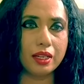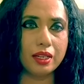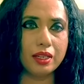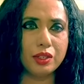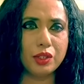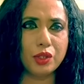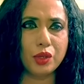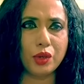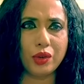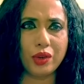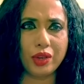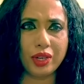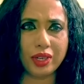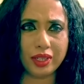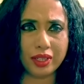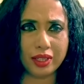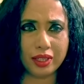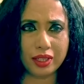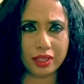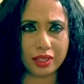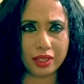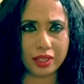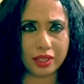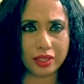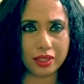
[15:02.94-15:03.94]

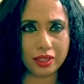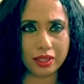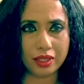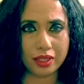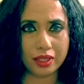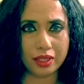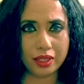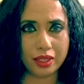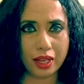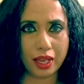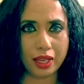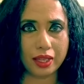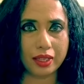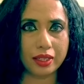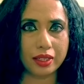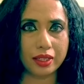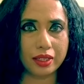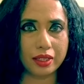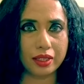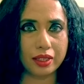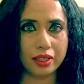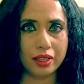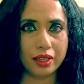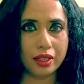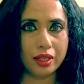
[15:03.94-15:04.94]
donating kidney,
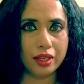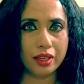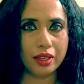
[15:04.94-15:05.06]
like,